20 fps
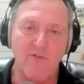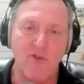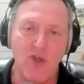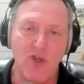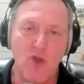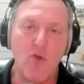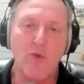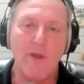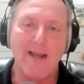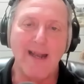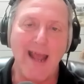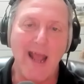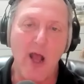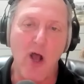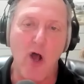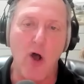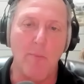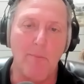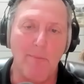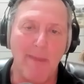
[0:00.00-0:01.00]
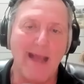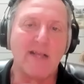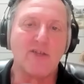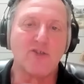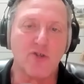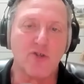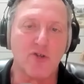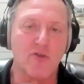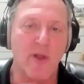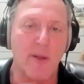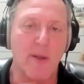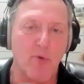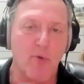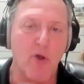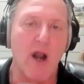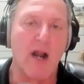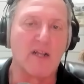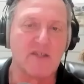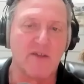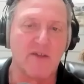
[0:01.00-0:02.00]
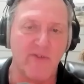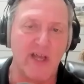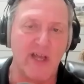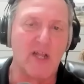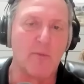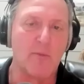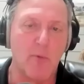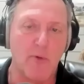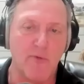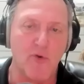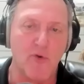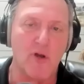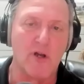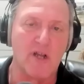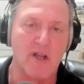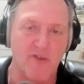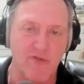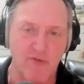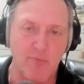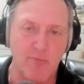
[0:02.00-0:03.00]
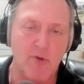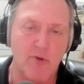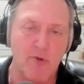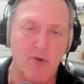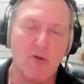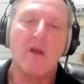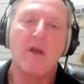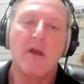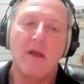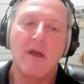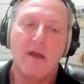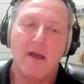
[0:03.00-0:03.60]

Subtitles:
if you can help make sure that product's available for a customer,